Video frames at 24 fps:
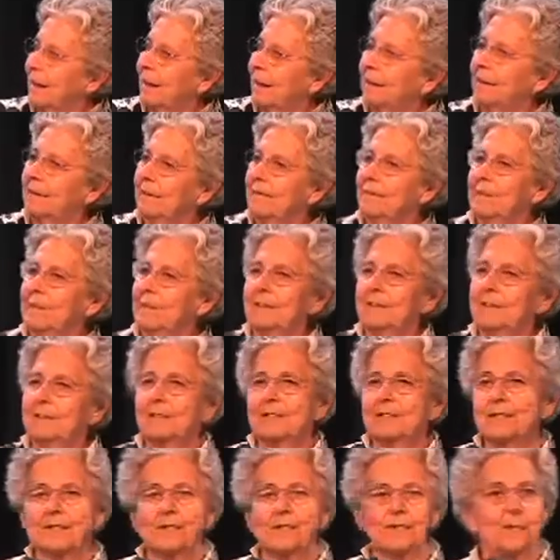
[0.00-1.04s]
of a uh,
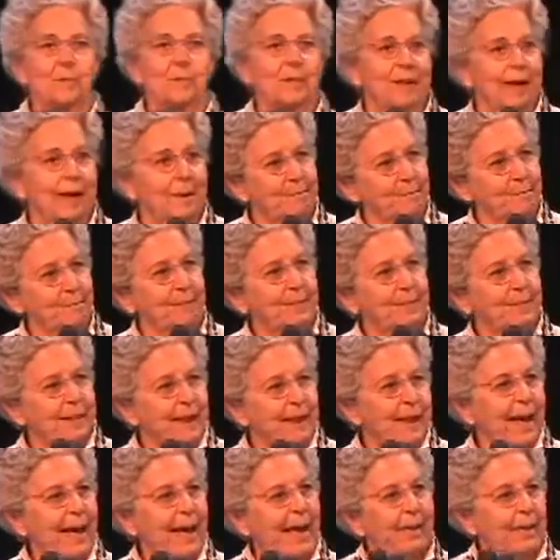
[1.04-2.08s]
this is what I'm doing
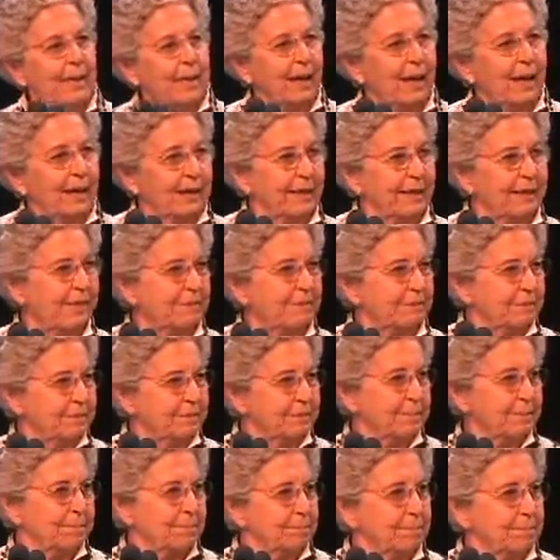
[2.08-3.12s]
now kind of
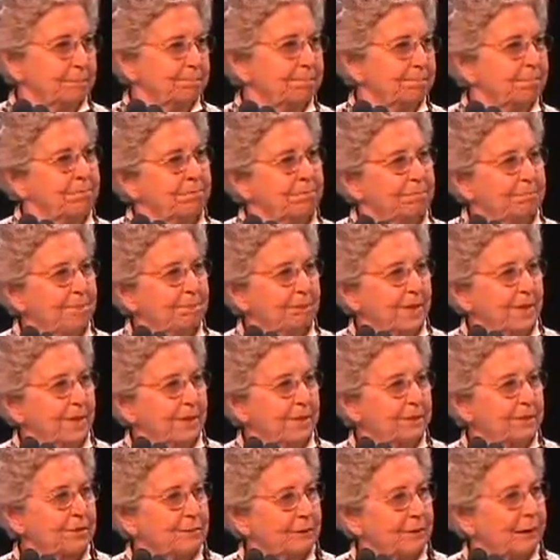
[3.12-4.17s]

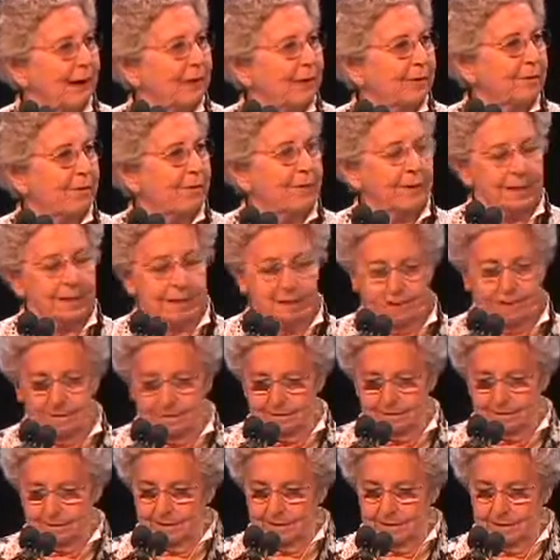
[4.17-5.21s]
speech rather than
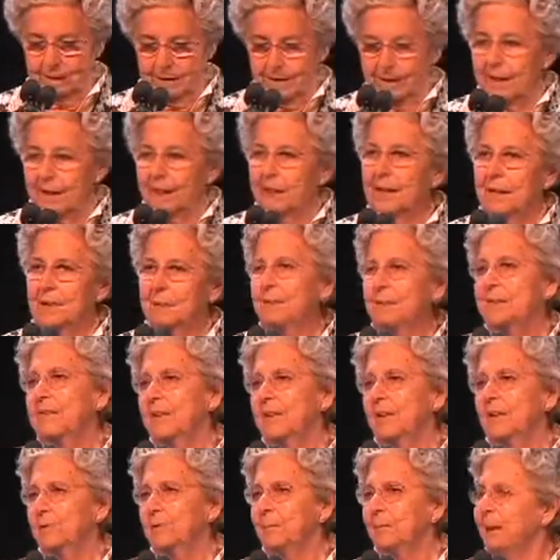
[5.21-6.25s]
a let me
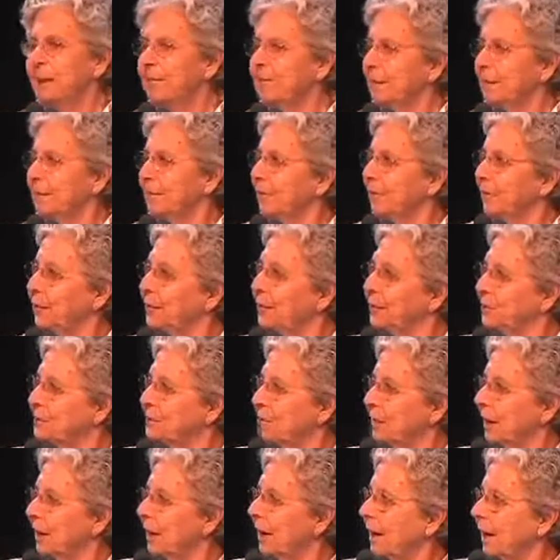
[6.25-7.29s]
tell you about my views
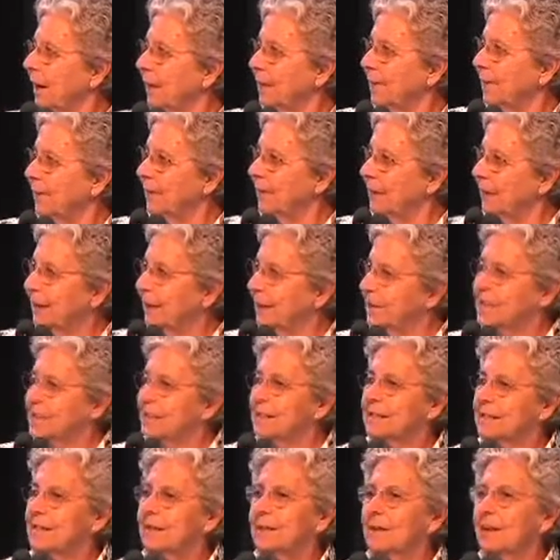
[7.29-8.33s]
on a lot of
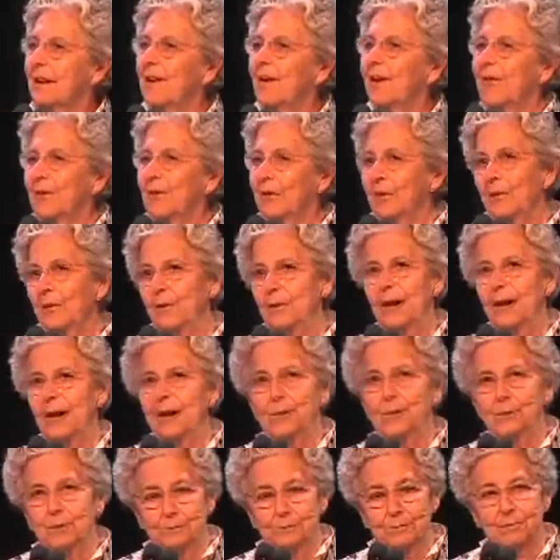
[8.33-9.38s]
things. Although
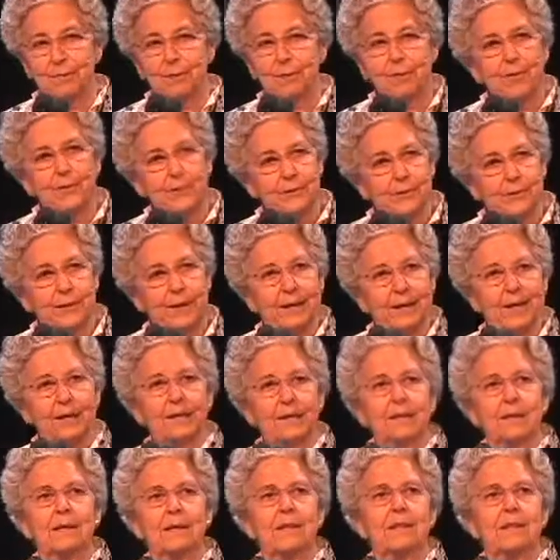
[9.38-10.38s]
I will reiterate